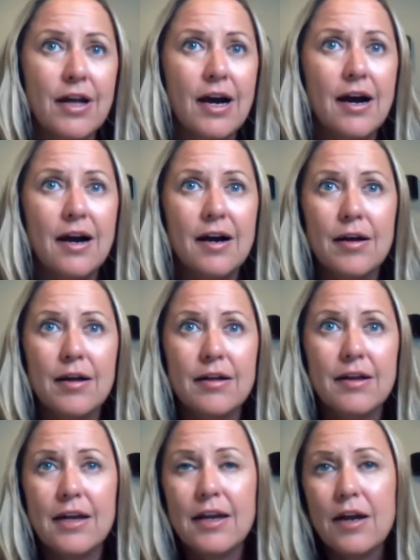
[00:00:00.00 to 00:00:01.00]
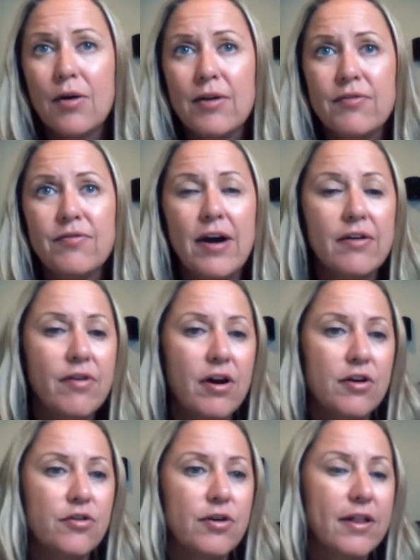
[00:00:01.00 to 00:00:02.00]
at
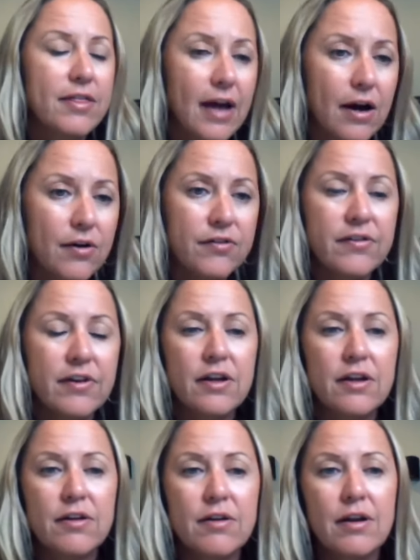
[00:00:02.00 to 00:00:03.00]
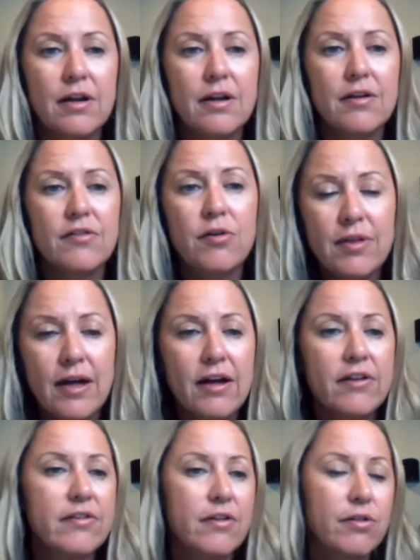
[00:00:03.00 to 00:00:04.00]
500, 1,000,
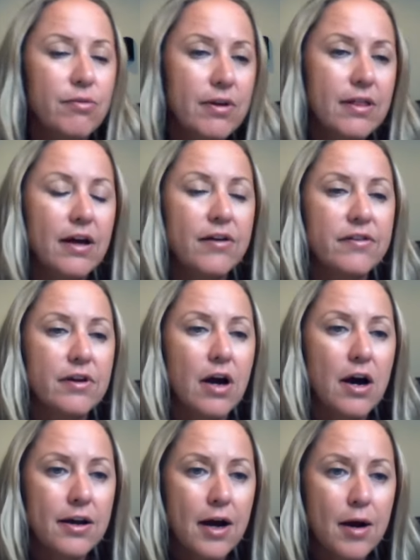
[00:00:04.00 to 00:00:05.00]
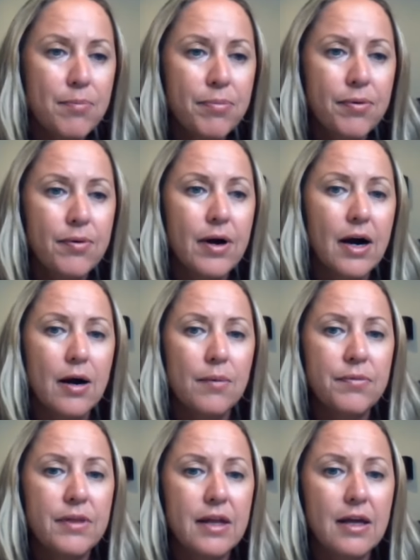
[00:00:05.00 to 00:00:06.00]
2,000, 3,000 on up,
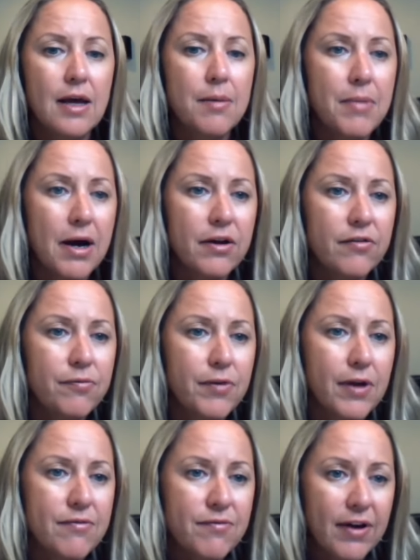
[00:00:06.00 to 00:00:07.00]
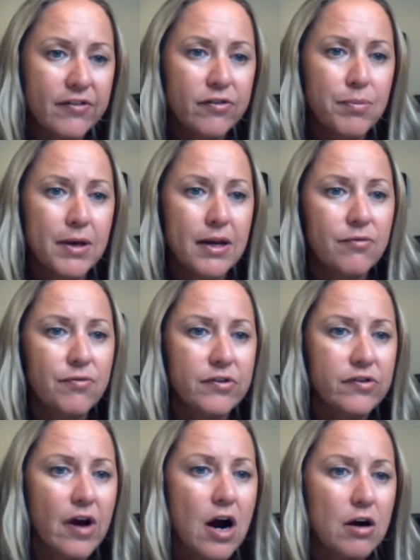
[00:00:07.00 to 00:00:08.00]
the amount of investment in
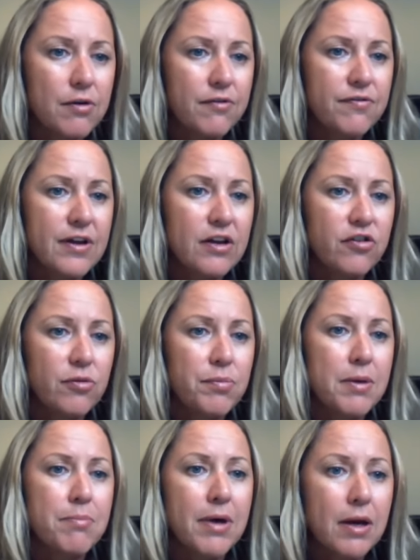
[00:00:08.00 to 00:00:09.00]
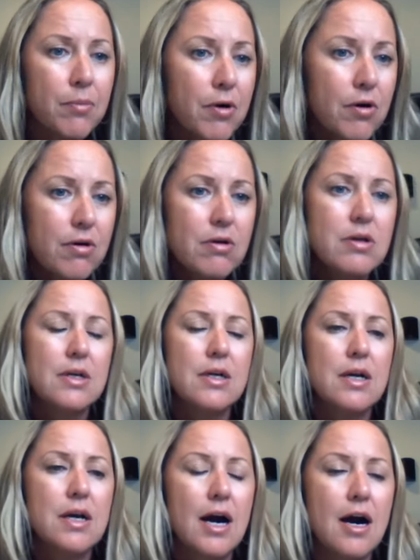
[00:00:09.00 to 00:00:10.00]
photography should be minimal.
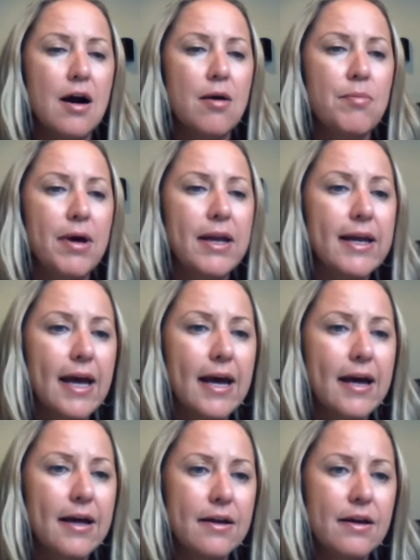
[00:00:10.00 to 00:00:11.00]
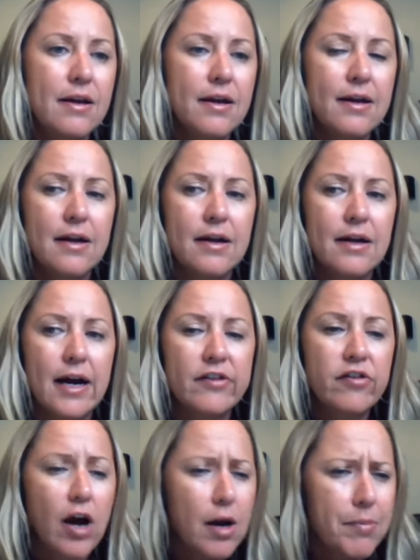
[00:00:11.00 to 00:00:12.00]
And again, I
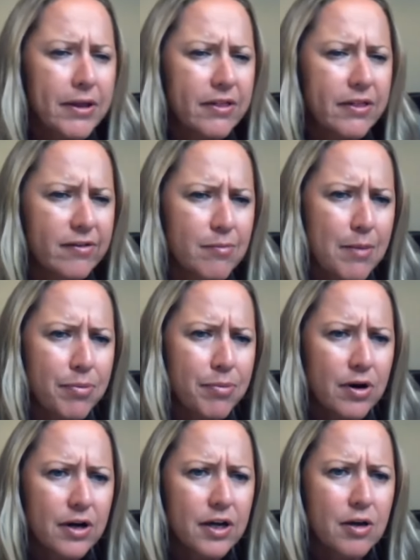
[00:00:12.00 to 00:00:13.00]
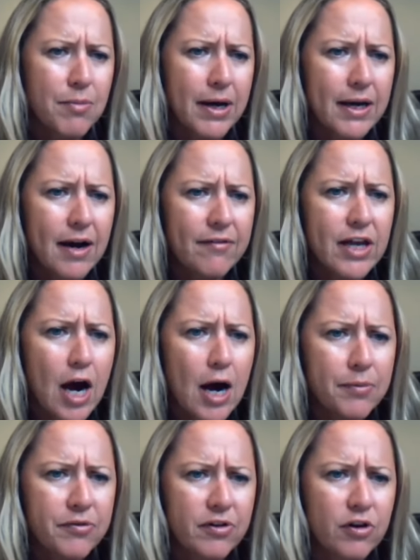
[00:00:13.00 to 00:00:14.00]
talk about this in my book. You might have the
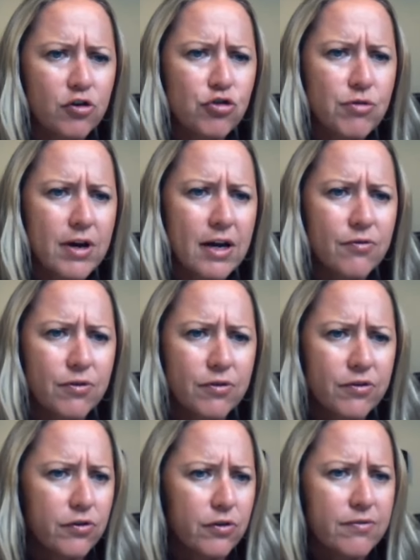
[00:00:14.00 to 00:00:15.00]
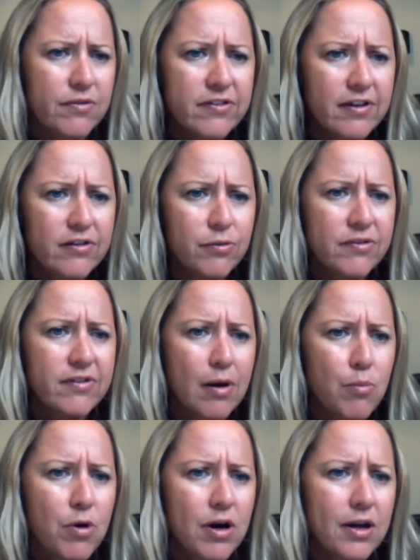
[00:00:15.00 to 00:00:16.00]
option to trade for services with
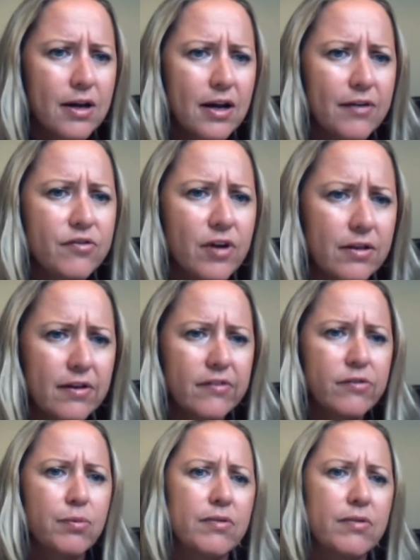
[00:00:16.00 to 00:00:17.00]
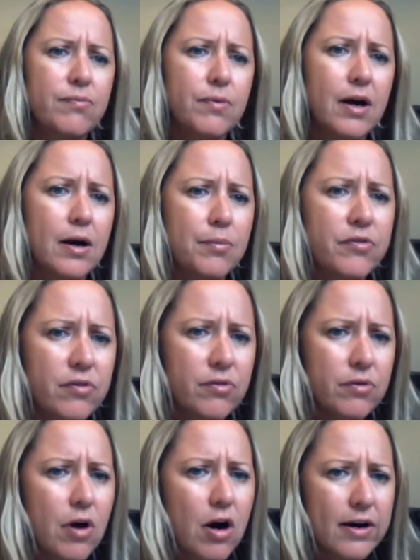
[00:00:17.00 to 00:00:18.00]
someone, and I've done this with
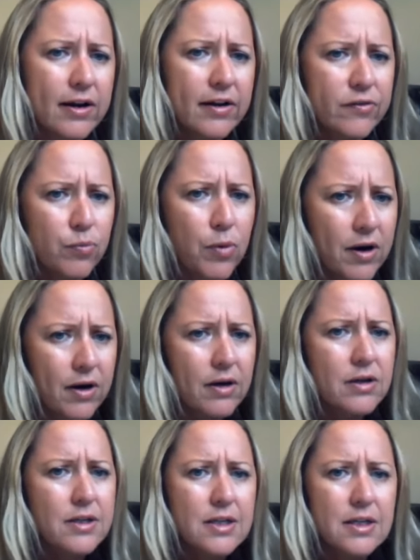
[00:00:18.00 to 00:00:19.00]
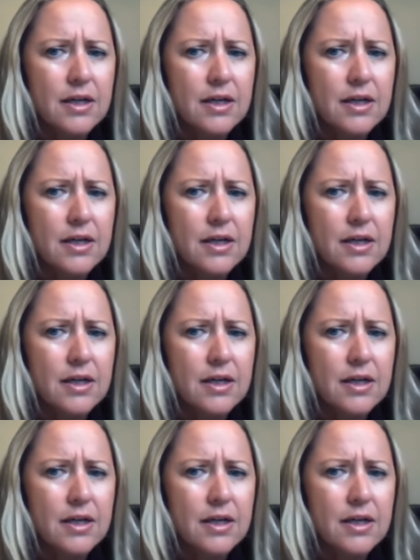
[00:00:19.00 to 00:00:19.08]
certain artists where